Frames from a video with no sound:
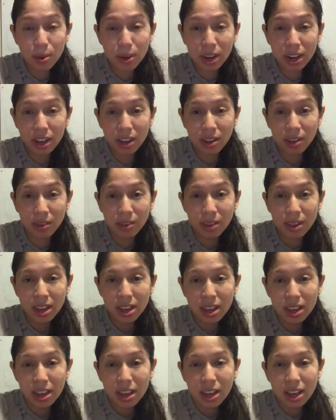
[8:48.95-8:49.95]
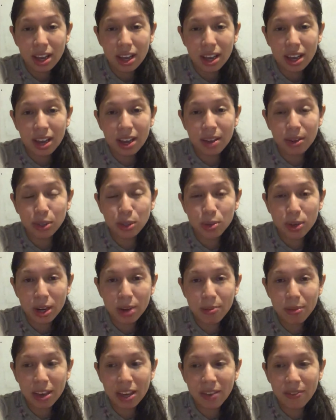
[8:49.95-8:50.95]
and I'll try to
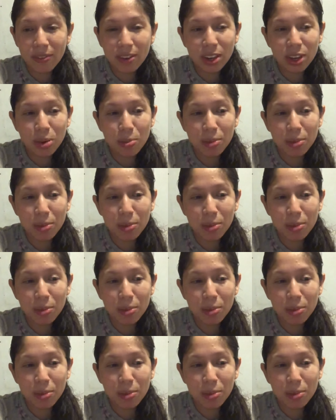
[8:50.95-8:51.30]
make a video.